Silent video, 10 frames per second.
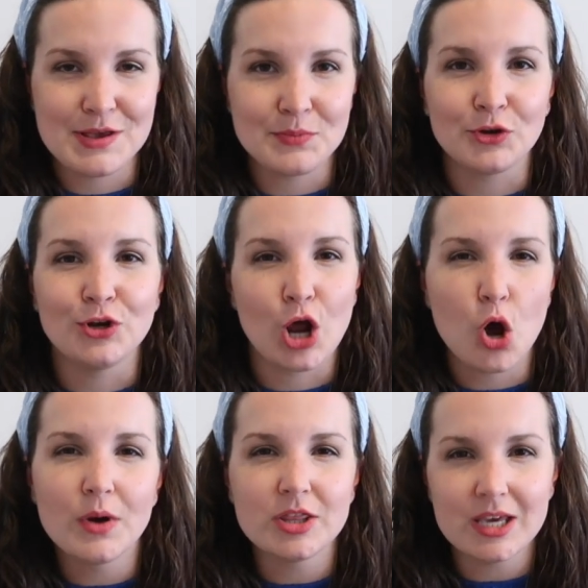people
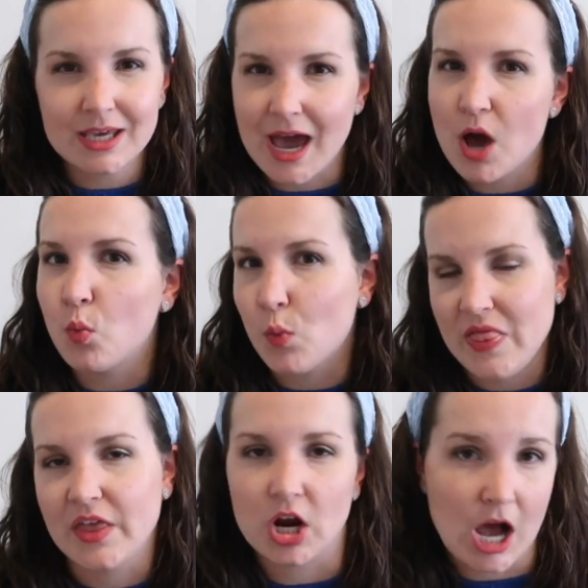know what they get
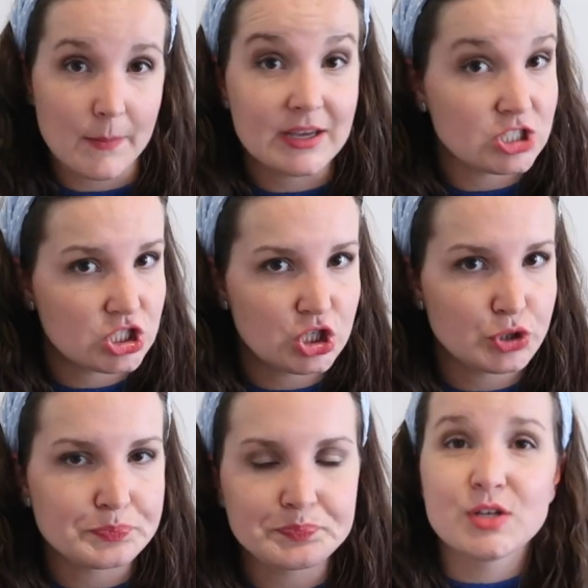when they're coming to you.